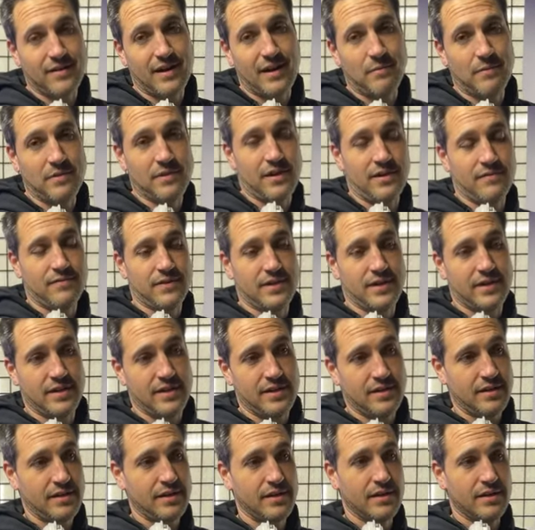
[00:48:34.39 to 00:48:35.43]
I would love to
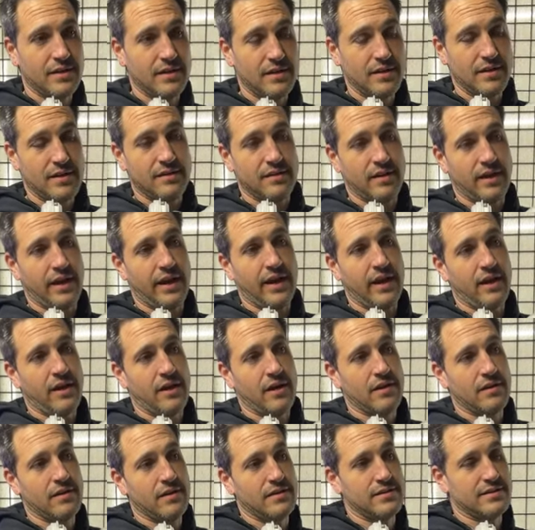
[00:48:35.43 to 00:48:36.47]
to hear.